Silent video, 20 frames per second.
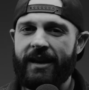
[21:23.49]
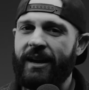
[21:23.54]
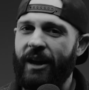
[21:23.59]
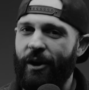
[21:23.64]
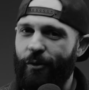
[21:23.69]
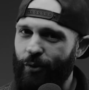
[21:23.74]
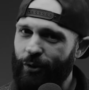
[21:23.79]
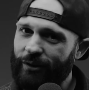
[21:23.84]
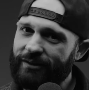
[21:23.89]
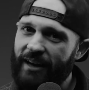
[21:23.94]

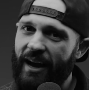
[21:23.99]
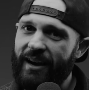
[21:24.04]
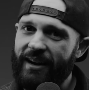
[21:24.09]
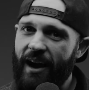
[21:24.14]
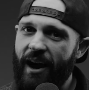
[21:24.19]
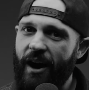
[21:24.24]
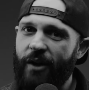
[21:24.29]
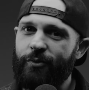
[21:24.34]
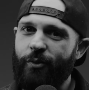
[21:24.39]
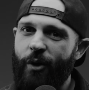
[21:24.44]
It will take
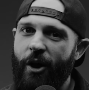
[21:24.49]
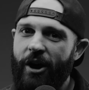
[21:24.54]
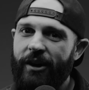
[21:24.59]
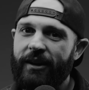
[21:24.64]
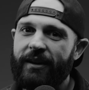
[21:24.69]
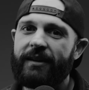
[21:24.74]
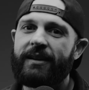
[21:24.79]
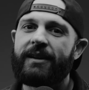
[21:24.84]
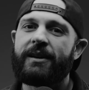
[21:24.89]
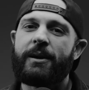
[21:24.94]
hard work,
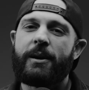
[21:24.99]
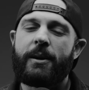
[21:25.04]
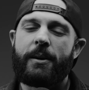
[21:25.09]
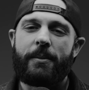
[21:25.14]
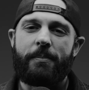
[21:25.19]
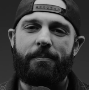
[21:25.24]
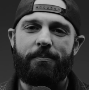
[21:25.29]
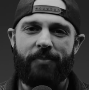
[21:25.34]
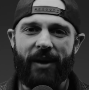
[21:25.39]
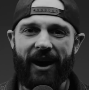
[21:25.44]

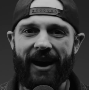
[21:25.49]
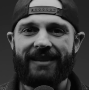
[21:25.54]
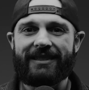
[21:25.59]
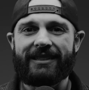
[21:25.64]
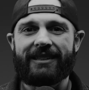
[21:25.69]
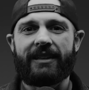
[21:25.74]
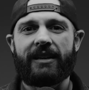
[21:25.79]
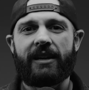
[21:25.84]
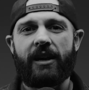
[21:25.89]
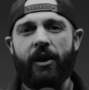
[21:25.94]

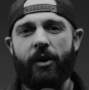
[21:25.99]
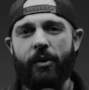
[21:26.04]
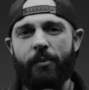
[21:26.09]
but